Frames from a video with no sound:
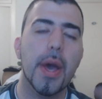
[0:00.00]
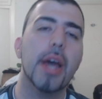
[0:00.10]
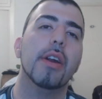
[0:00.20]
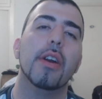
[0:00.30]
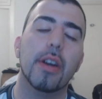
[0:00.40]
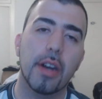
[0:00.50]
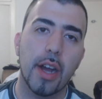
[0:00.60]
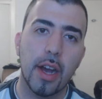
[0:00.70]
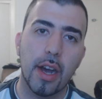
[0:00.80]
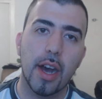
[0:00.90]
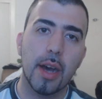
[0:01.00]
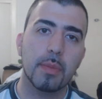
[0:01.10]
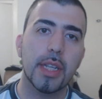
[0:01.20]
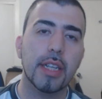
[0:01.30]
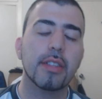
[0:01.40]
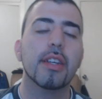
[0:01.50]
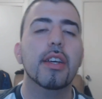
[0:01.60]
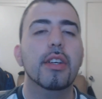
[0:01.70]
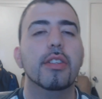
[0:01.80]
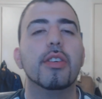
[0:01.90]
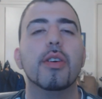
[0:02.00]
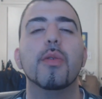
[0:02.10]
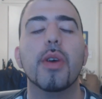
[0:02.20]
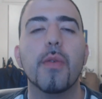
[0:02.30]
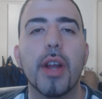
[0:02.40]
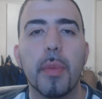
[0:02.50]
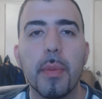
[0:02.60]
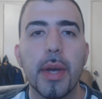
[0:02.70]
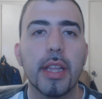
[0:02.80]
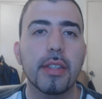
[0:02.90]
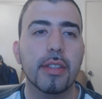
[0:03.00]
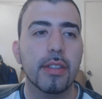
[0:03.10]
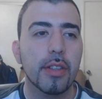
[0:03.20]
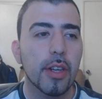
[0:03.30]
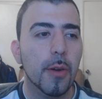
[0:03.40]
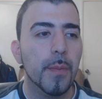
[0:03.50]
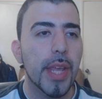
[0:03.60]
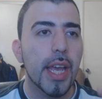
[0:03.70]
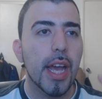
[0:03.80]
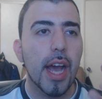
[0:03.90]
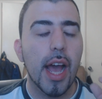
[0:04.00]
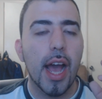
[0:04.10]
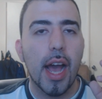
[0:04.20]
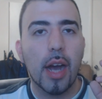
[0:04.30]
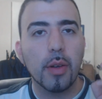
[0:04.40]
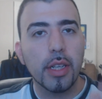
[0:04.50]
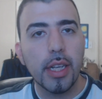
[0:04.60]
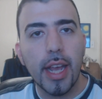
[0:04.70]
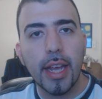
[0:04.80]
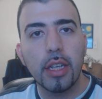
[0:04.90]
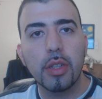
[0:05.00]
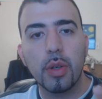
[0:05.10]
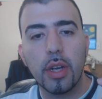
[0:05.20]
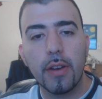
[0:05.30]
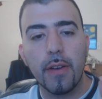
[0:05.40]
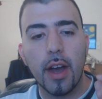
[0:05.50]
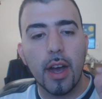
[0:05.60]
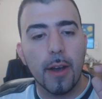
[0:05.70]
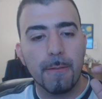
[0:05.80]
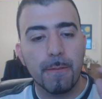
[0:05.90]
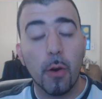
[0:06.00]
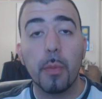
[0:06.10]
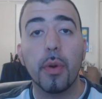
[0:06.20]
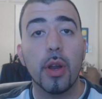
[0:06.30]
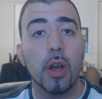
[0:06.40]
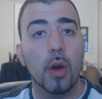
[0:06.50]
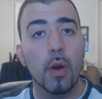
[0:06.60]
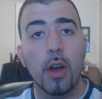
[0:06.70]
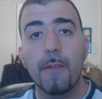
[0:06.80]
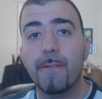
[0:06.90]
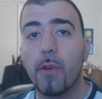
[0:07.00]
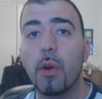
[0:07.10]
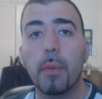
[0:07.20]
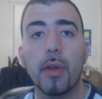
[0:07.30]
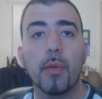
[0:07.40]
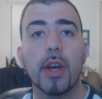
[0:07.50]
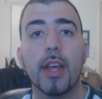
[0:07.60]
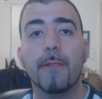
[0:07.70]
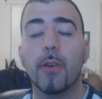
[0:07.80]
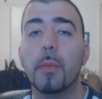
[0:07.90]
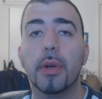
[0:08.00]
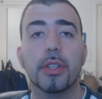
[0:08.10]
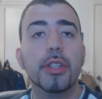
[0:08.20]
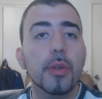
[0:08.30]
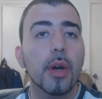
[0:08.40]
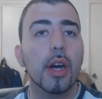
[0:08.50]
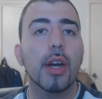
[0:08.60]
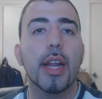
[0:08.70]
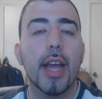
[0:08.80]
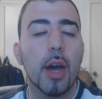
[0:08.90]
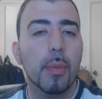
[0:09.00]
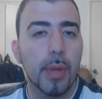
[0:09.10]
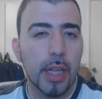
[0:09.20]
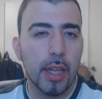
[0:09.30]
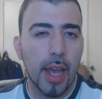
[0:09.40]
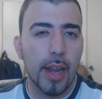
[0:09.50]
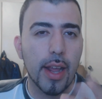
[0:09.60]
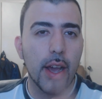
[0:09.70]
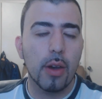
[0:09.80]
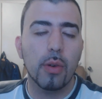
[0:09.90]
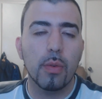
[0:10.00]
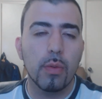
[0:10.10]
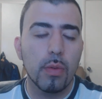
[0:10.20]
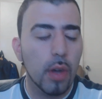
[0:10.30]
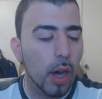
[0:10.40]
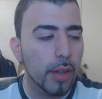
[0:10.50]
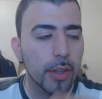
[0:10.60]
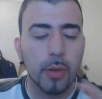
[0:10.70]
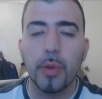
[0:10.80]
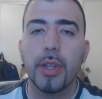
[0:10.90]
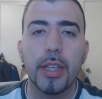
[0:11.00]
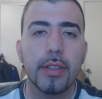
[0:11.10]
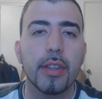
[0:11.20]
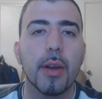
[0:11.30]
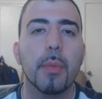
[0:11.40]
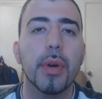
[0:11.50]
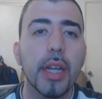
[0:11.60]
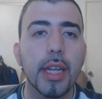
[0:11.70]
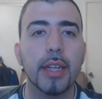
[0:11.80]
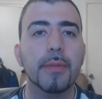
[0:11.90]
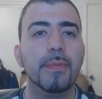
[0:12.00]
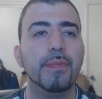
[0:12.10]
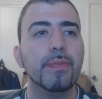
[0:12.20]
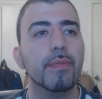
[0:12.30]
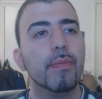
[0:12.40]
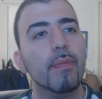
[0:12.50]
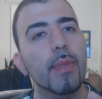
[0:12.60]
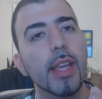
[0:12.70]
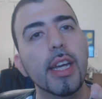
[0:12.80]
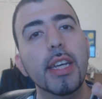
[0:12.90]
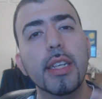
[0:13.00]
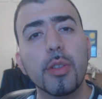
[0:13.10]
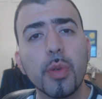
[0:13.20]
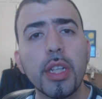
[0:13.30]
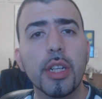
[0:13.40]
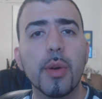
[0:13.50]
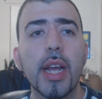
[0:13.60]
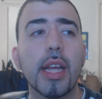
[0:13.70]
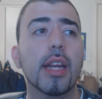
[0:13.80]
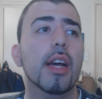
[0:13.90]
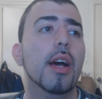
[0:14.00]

better updates. So what I mean by this is, you know, how good Android 4.0, 4.1, and 4.2 are, and how all the cool things that they're bringing is really great,